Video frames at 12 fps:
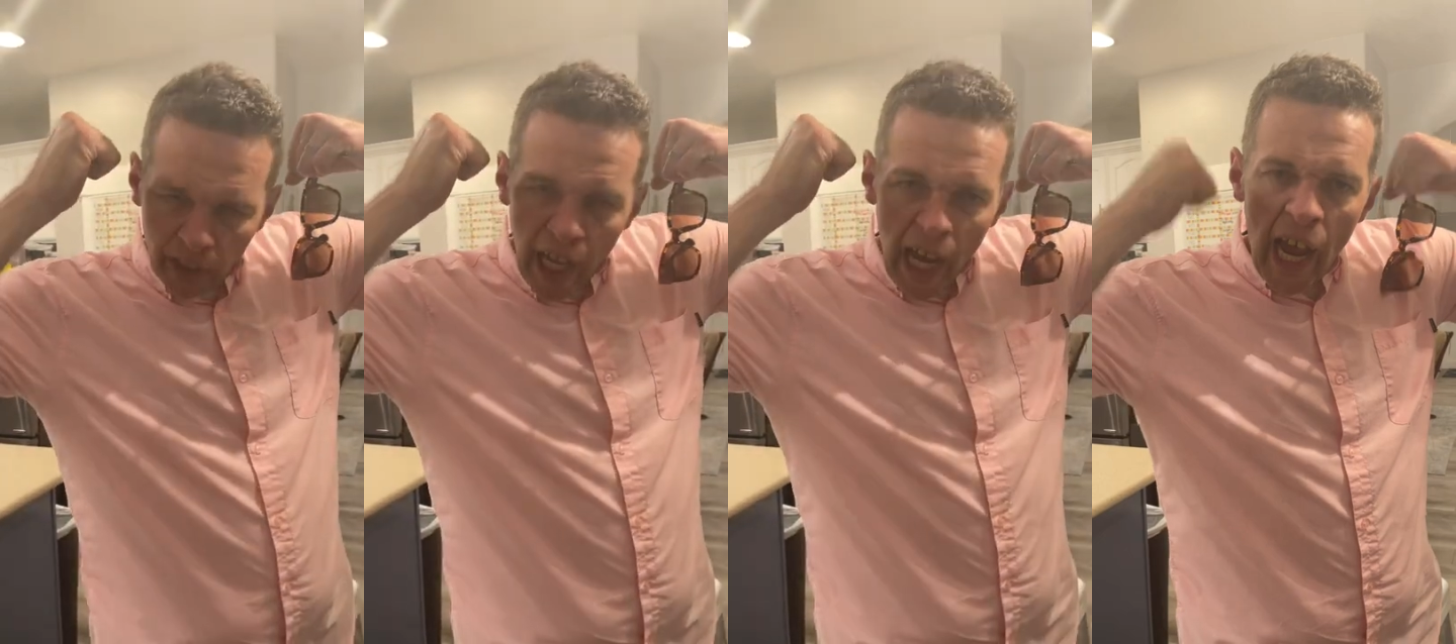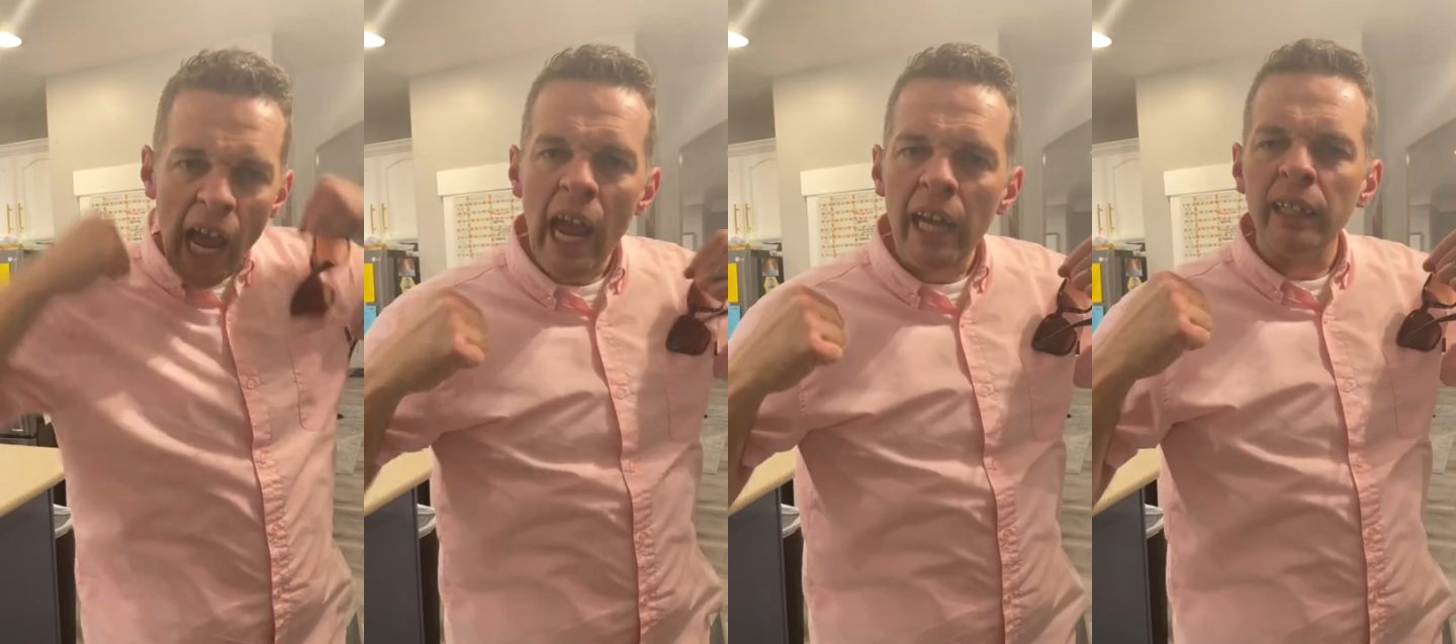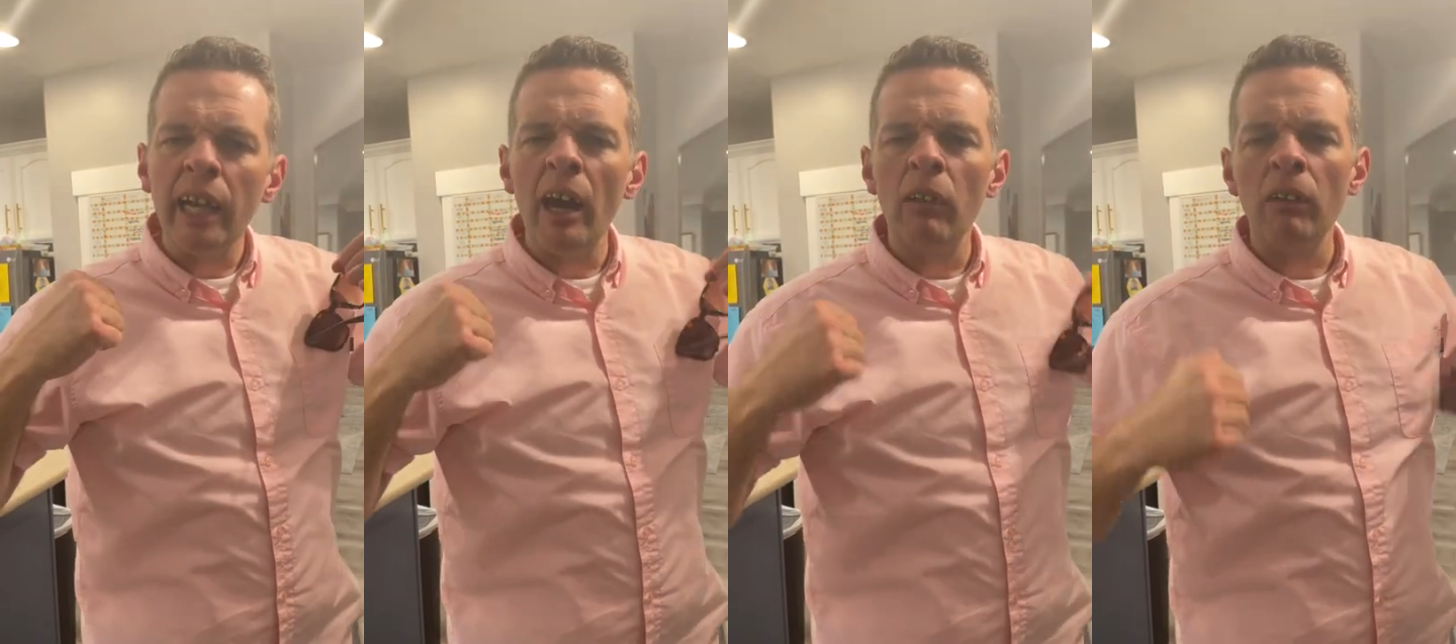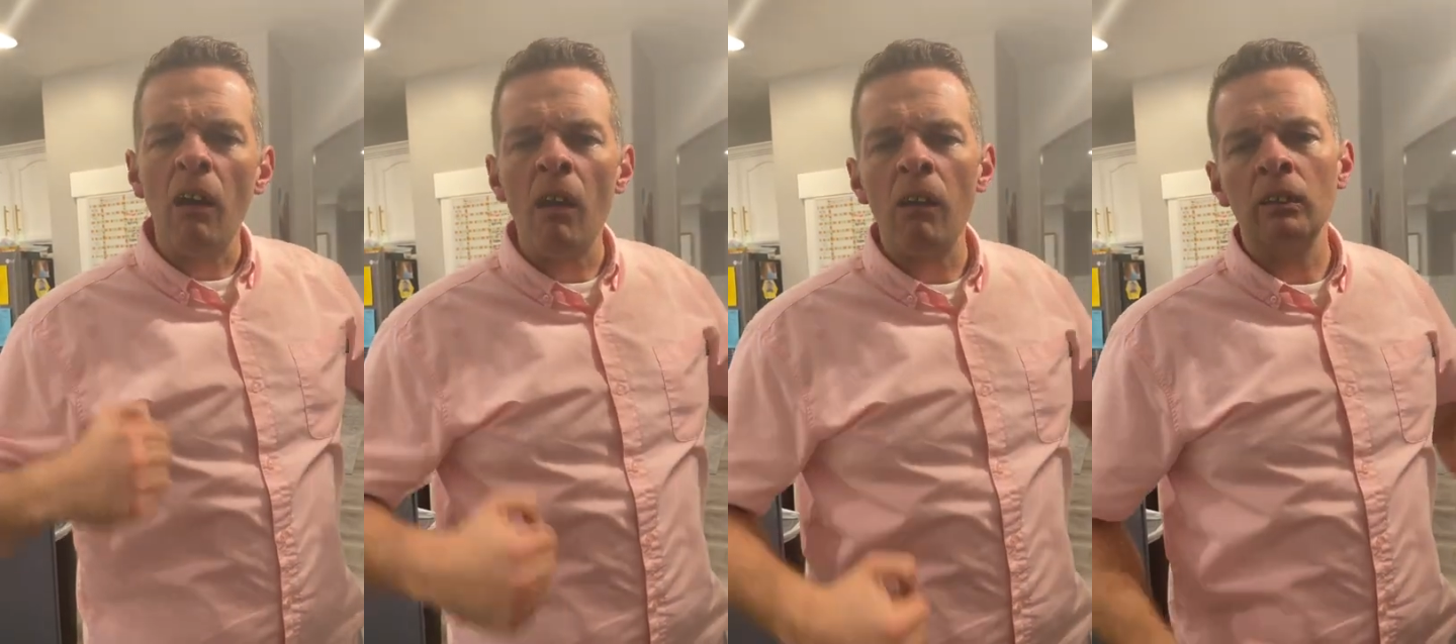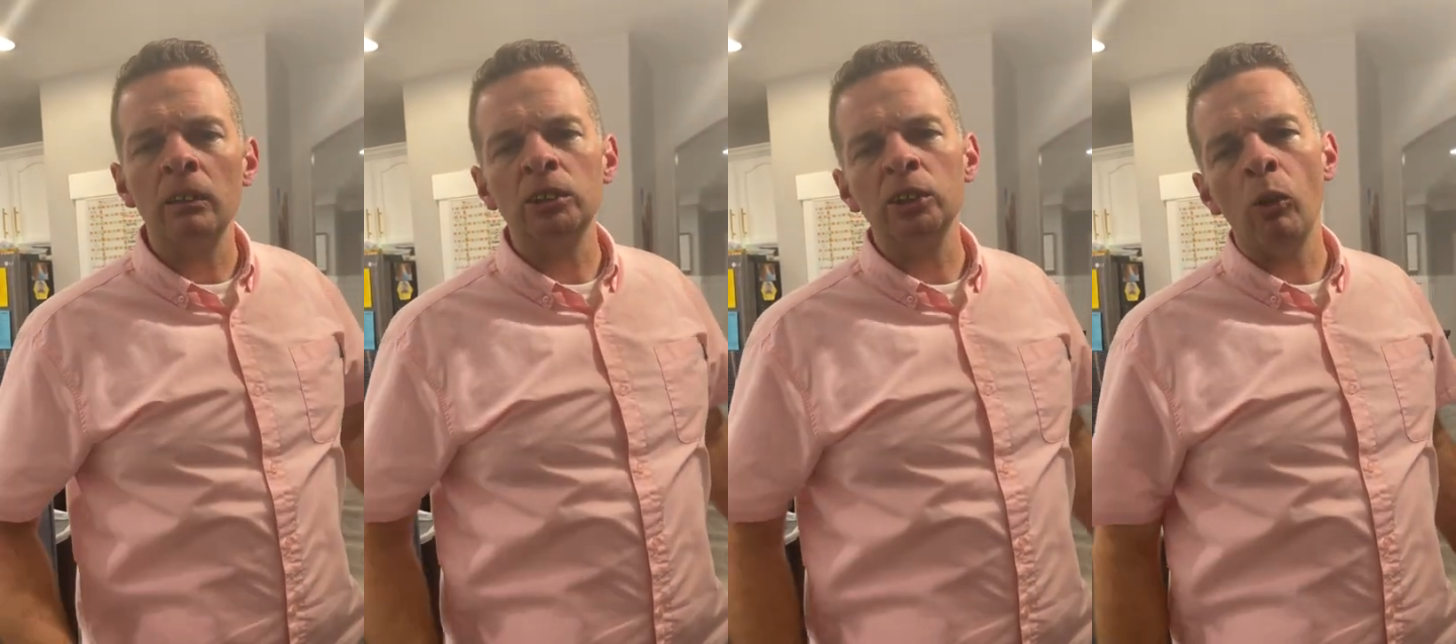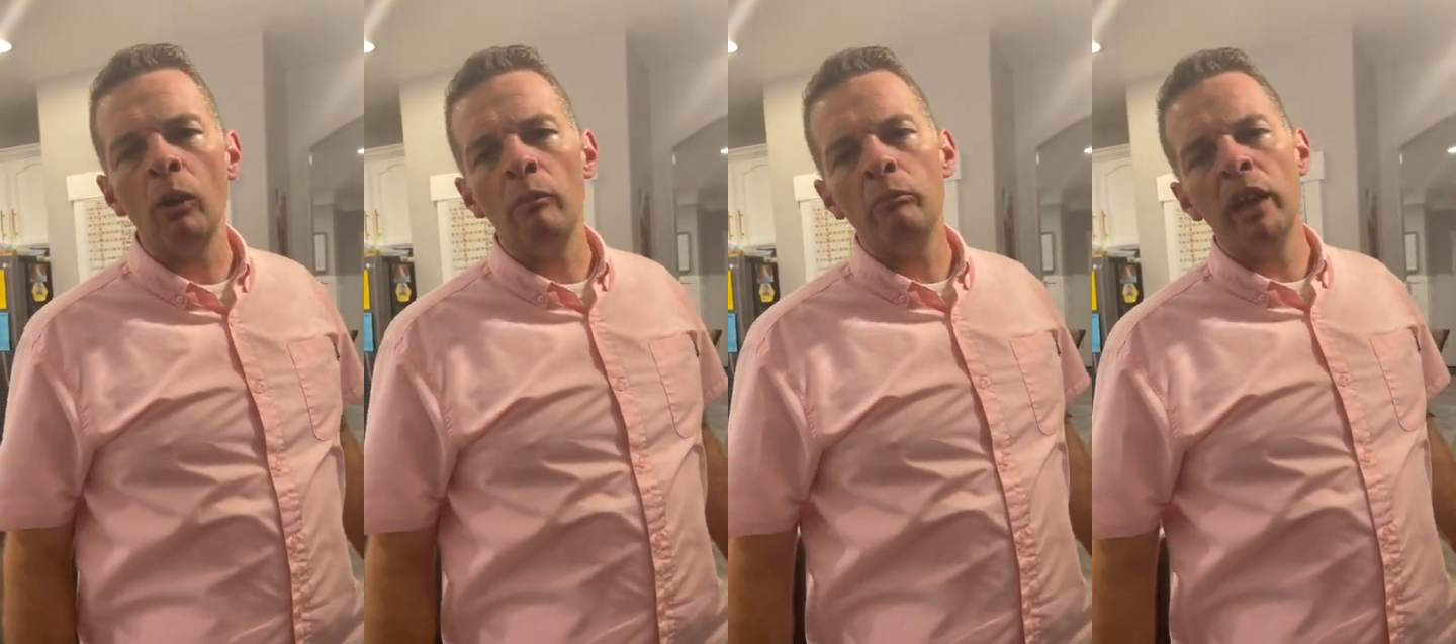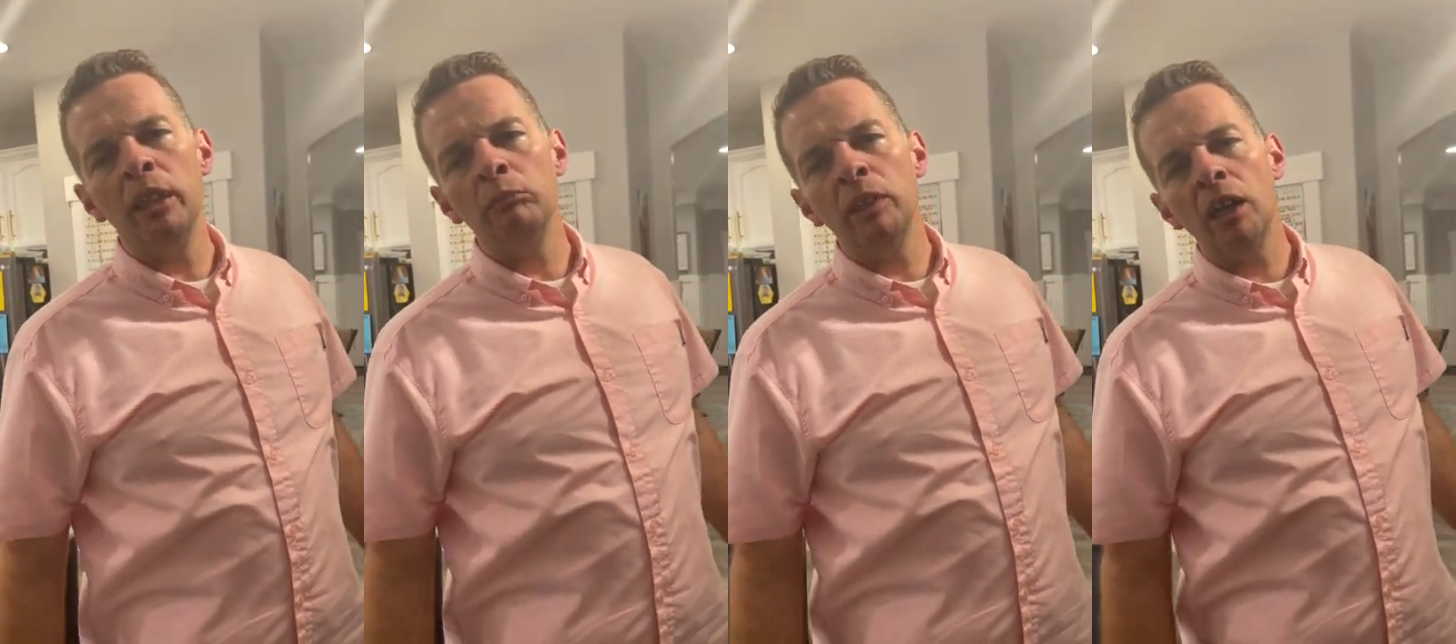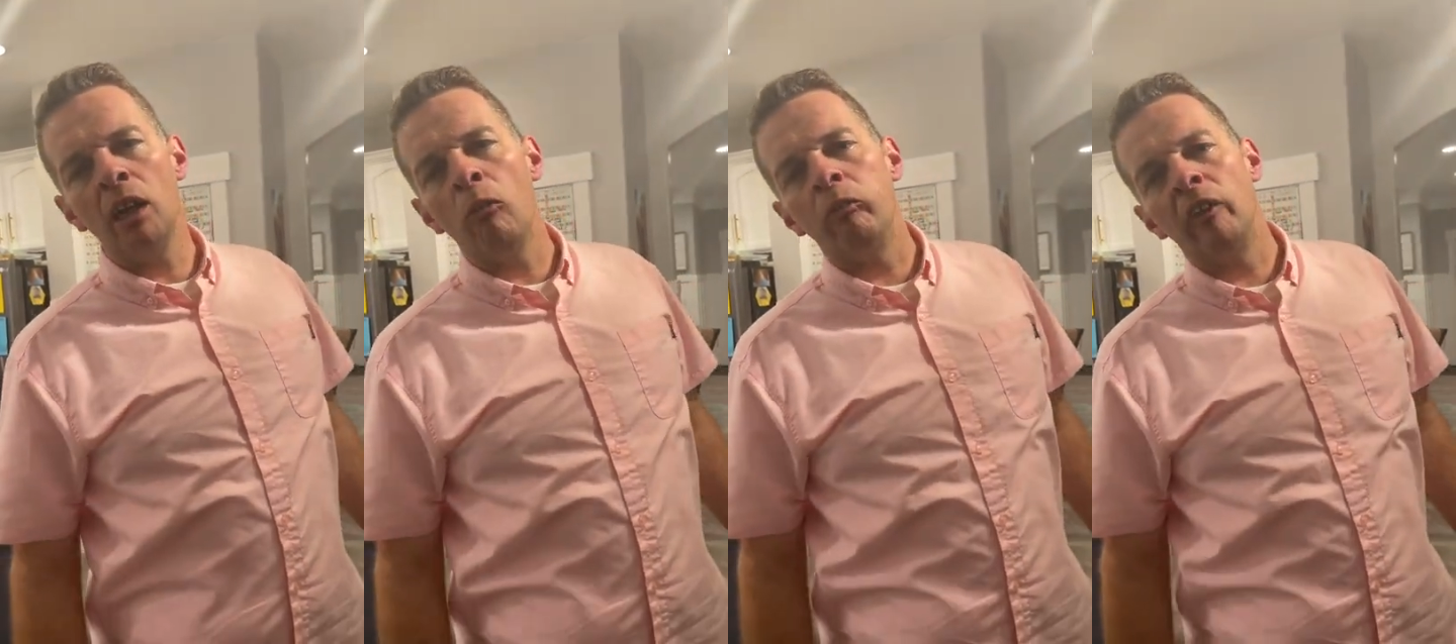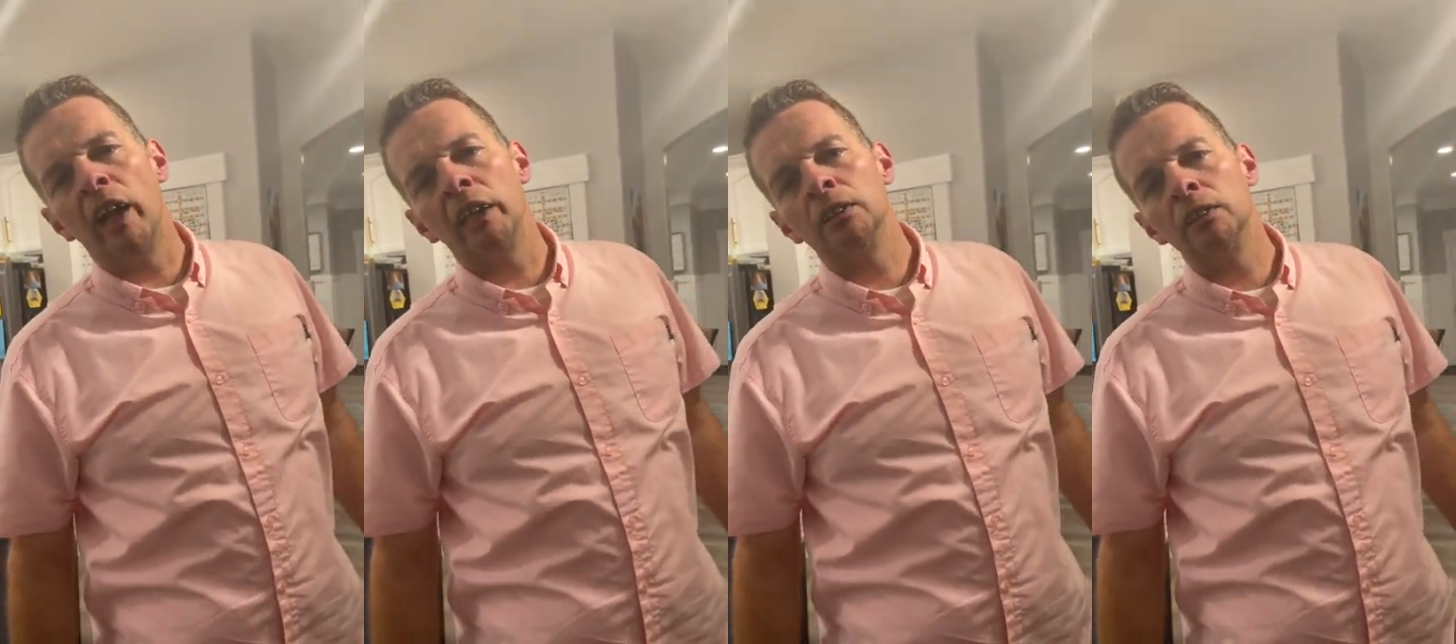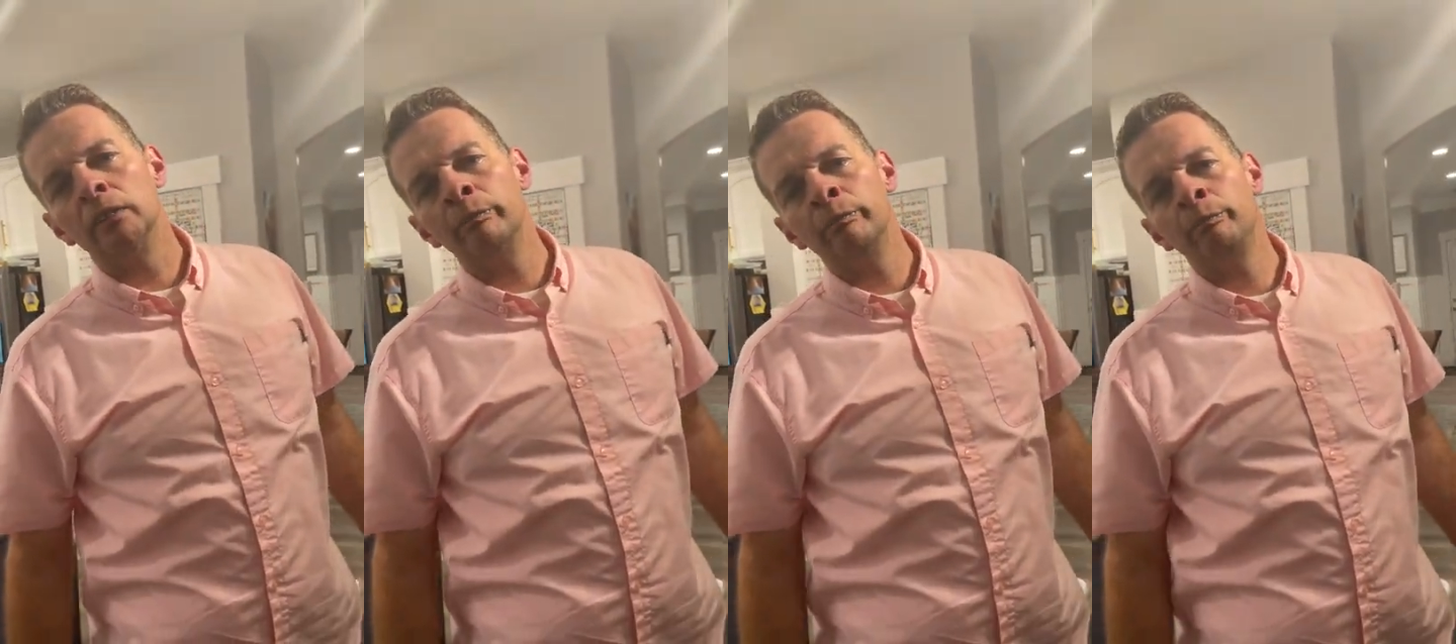the hat down harder so it made me go faster.